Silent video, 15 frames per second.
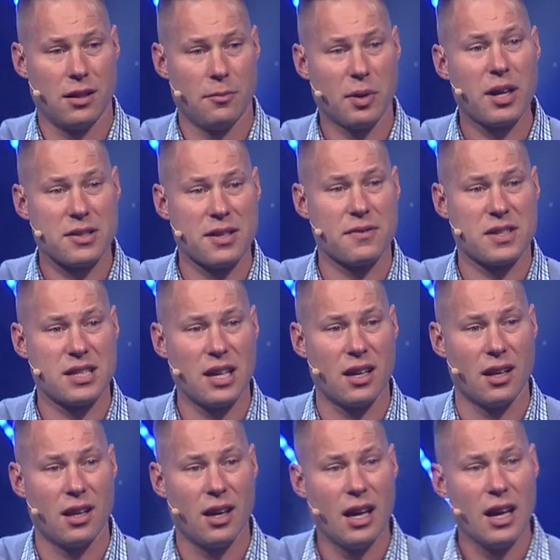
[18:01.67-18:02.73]
because of
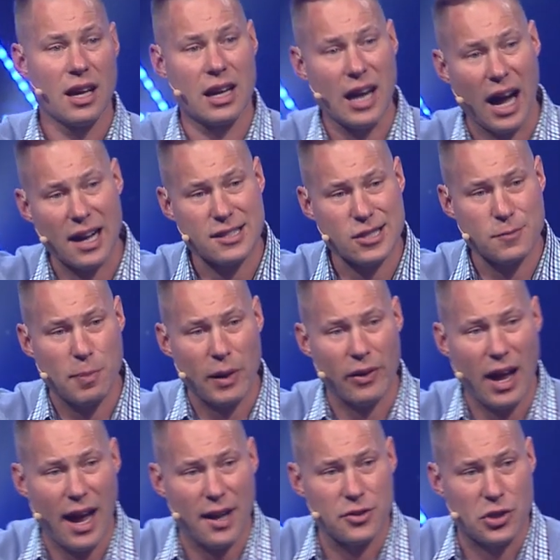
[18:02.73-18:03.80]
sin. God's
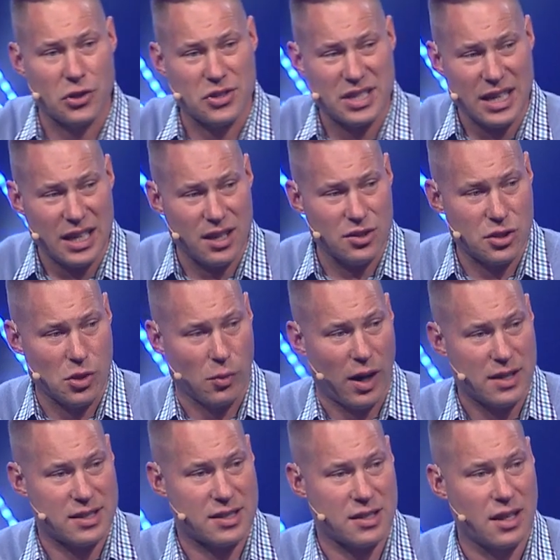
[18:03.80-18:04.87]
Spirit enters into
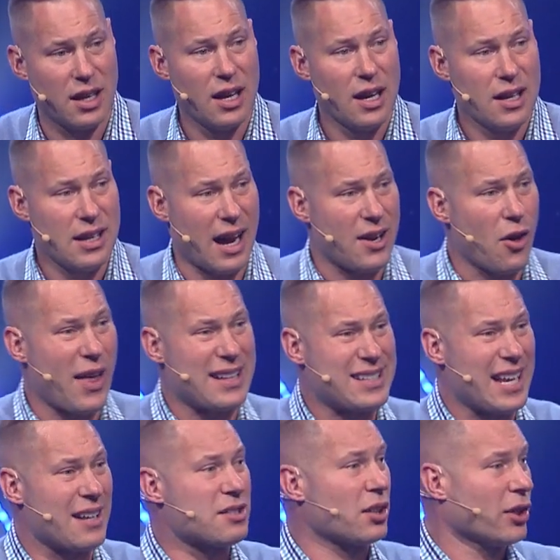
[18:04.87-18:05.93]
us. Now, I know that
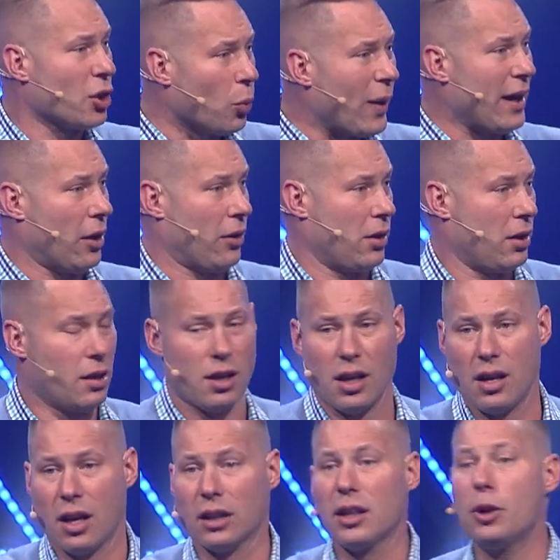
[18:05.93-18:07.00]
sounds a little weird,
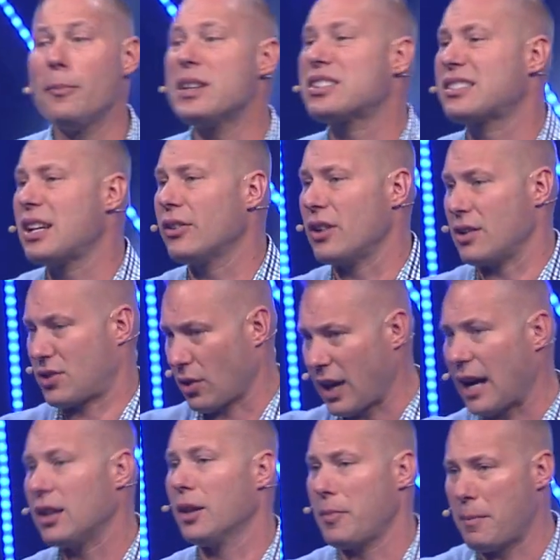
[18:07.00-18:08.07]
a little mysterious.
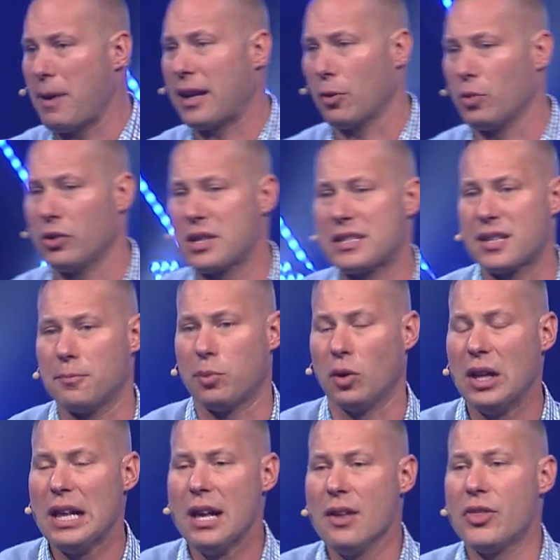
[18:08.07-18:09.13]
Okay, let me make it really simple.
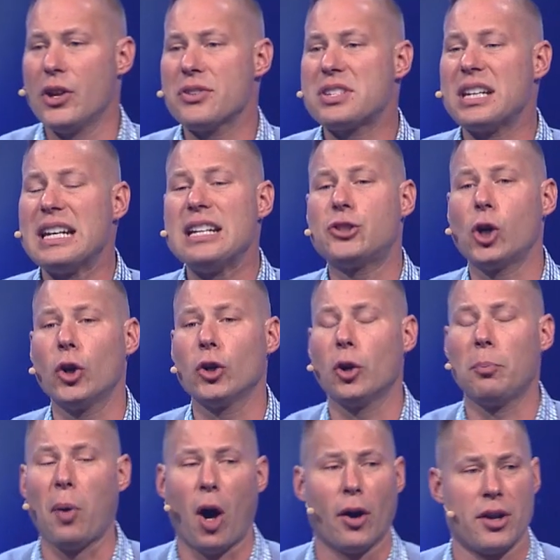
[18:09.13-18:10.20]
There's an eternal
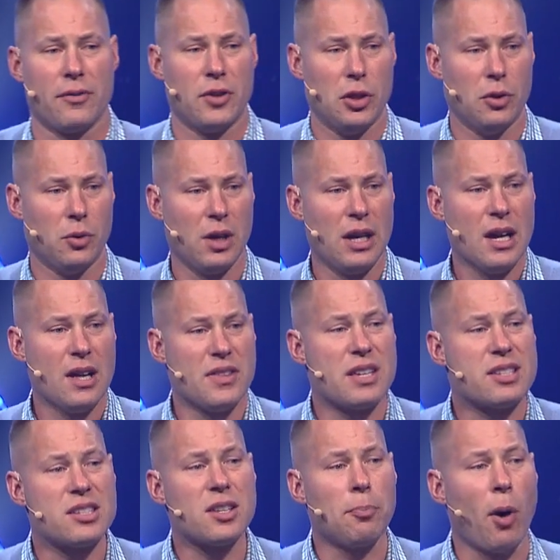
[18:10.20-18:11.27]
part of you.
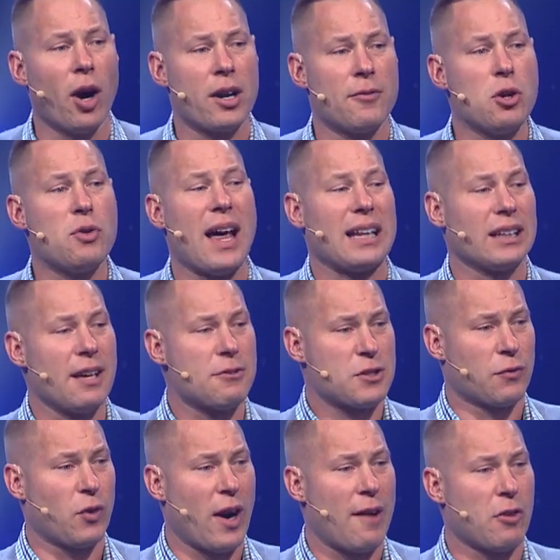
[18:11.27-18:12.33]
This is the part of you that lives
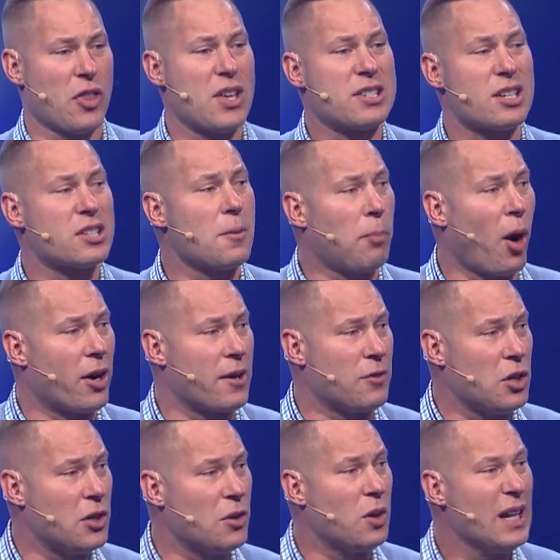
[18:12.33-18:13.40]
forever. This is the part of
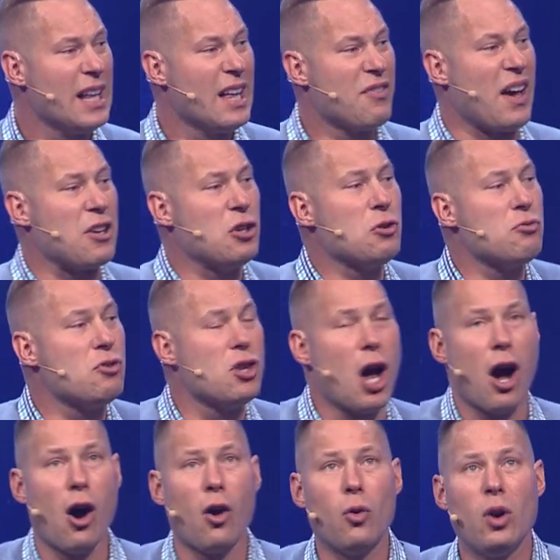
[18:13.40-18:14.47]
you that you
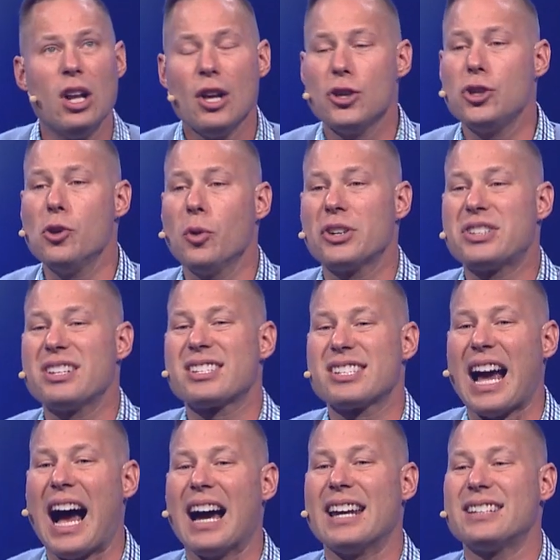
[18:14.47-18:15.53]
know you were
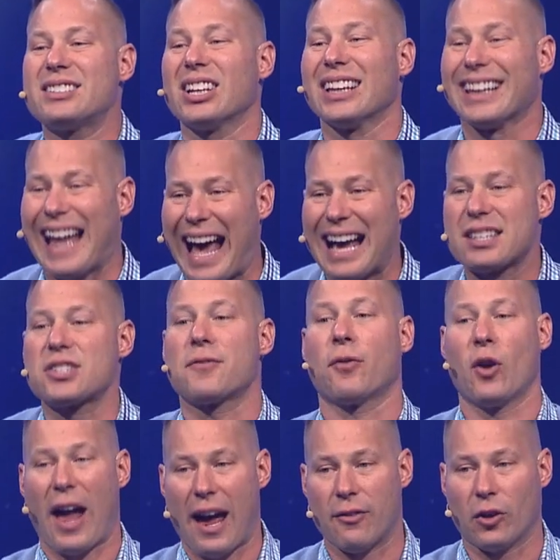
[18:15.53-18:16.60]
designed to last
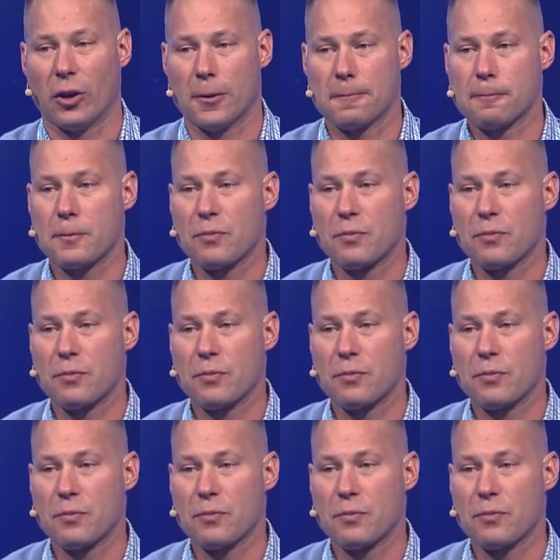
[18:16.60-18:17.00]
forever.